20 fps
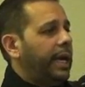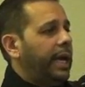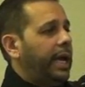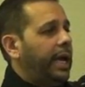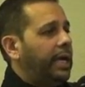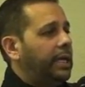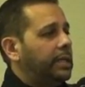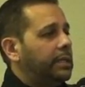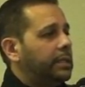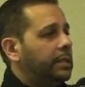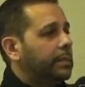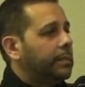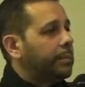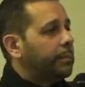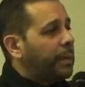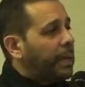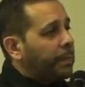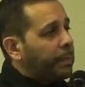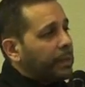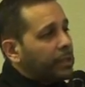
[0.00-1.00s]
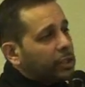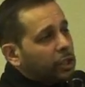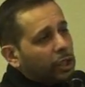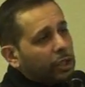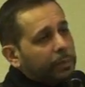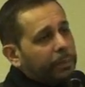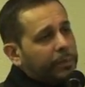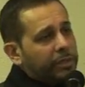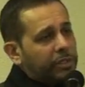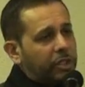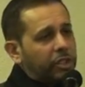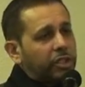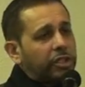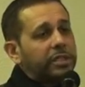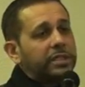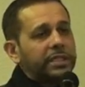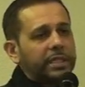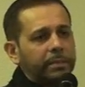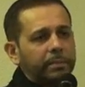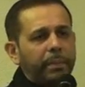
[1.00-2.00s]
And people took
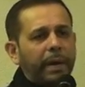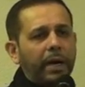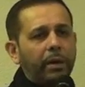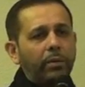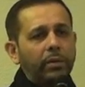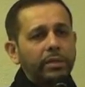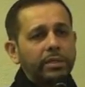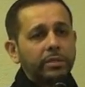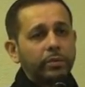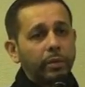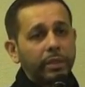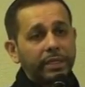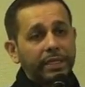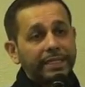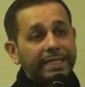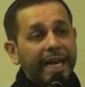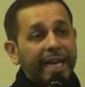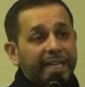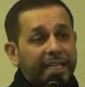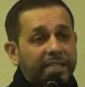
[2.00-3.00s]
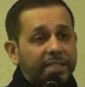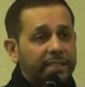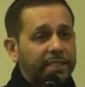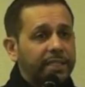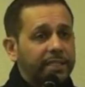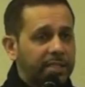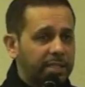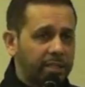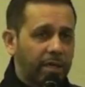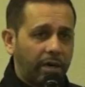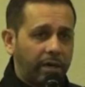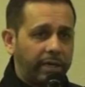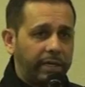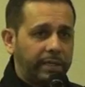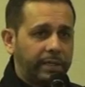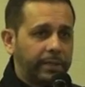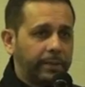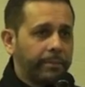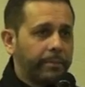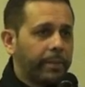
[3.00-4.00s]
positions and powers where the dynasty
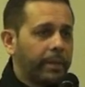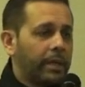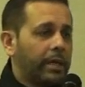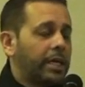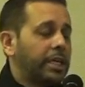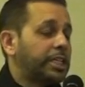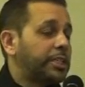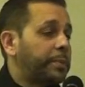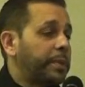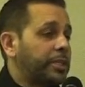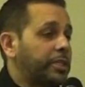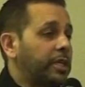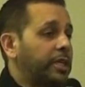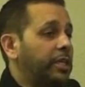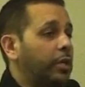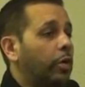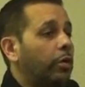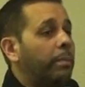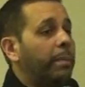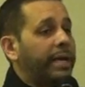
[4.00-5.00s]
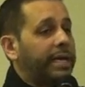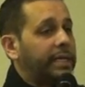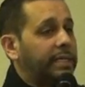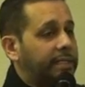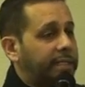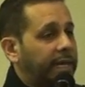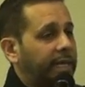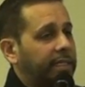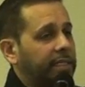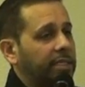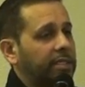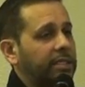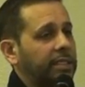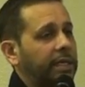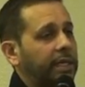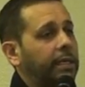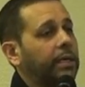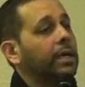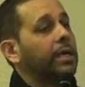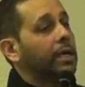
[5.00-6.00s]
started, especially the Umayyad
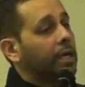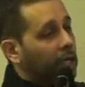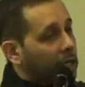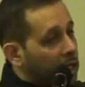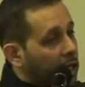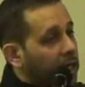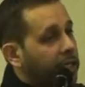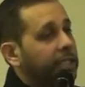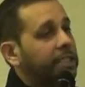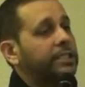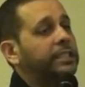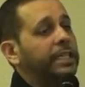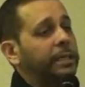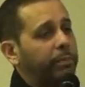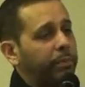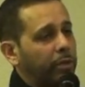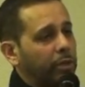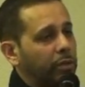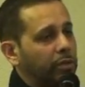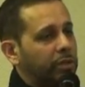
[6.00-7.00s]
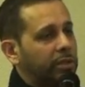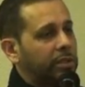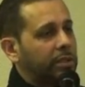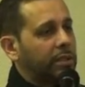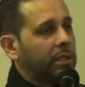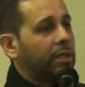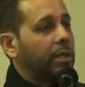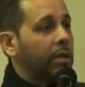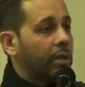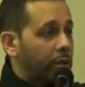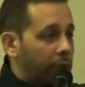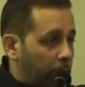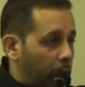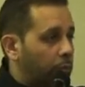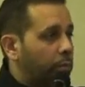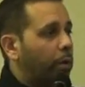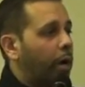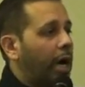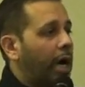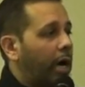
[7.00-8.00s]
dynasty got its deep roots
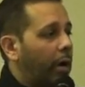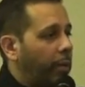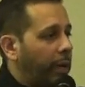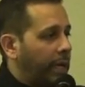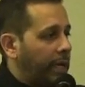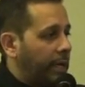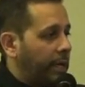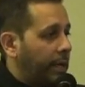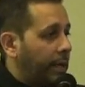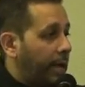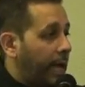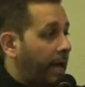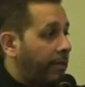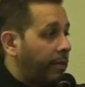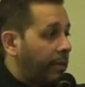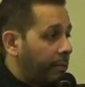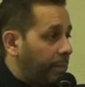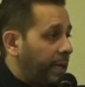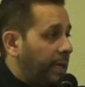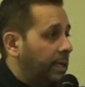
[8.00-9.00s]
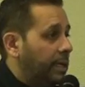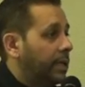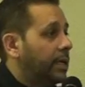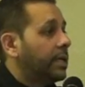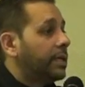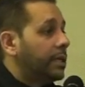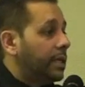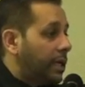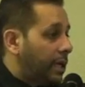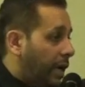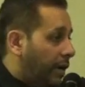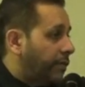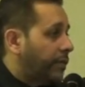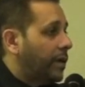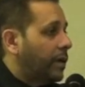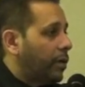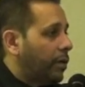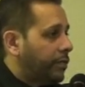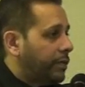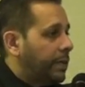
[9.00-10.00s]
through Muawiyah having been the
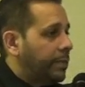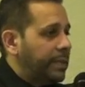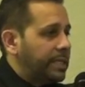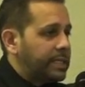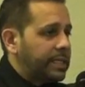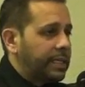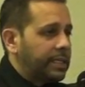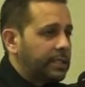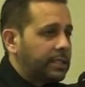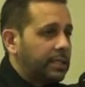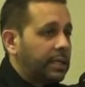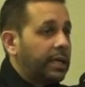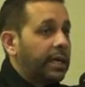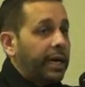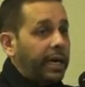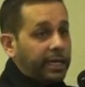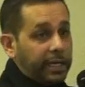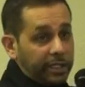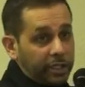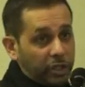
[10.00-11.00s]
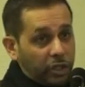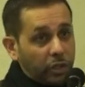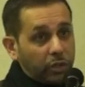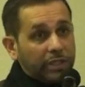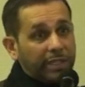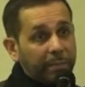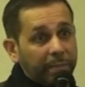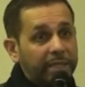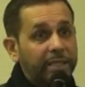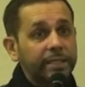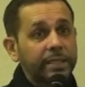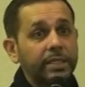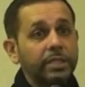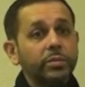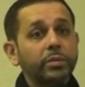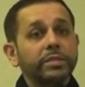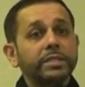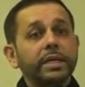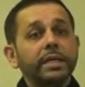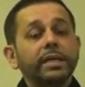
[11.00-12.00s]
governor of Damascus. And as you know,
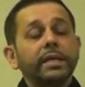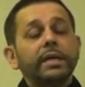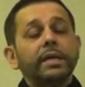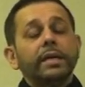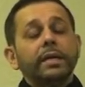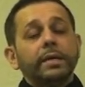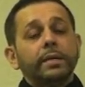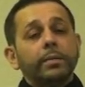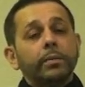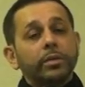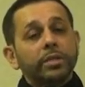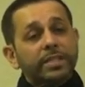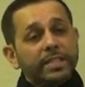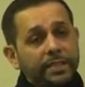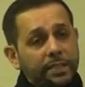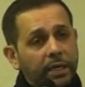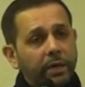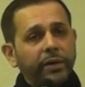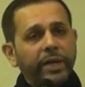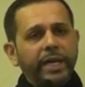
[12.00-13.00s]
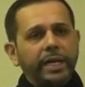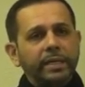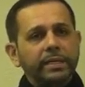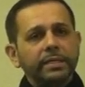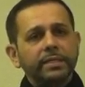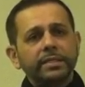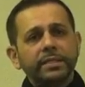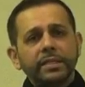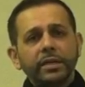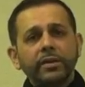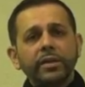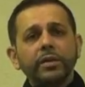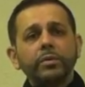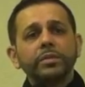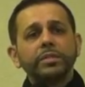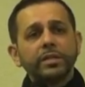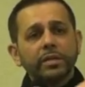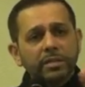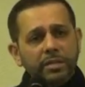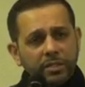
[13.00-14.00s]
Damascus was, a, was Syria. Syria
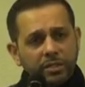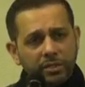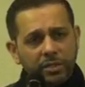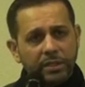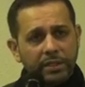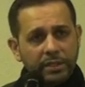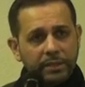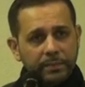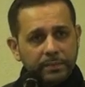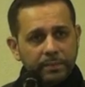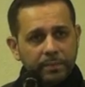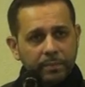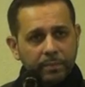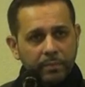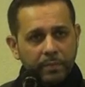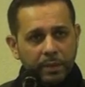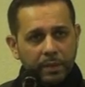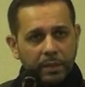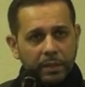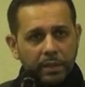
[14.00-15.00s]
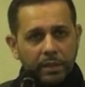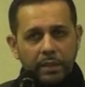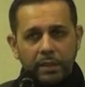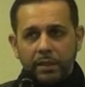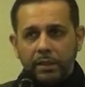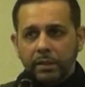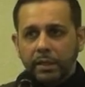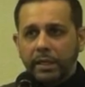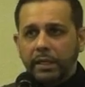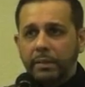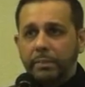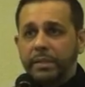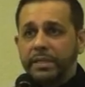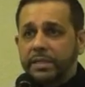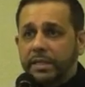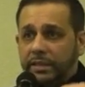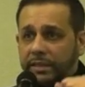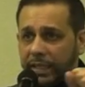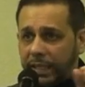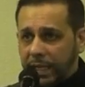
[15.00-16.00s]
was Christian, okay, the
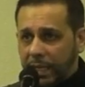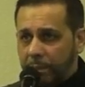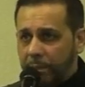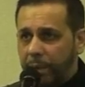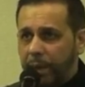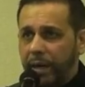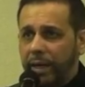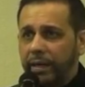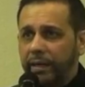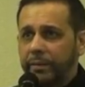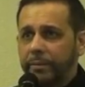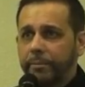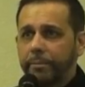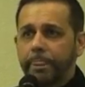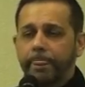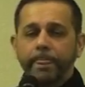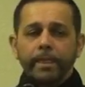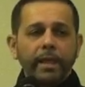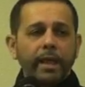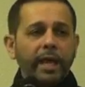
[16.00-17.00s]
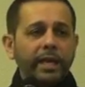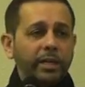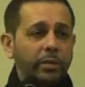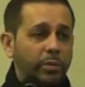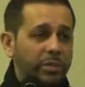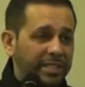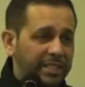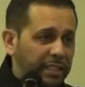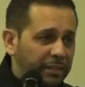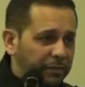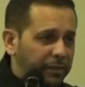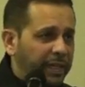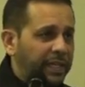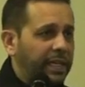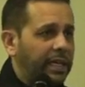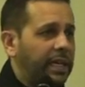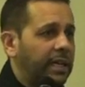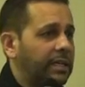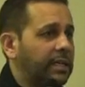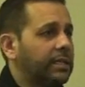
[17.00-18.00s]
Byzantine Empire. And it was
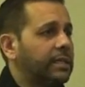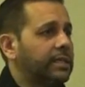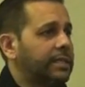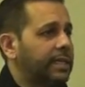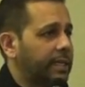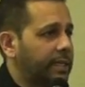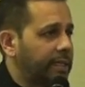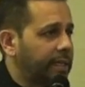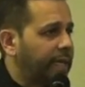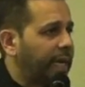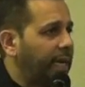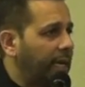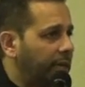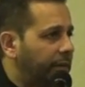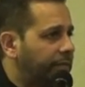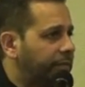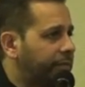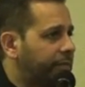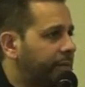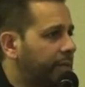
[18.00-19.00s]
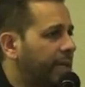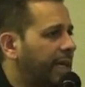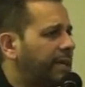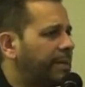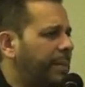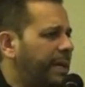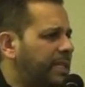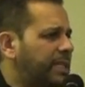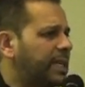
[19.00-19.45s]
defeated under the second caliph. It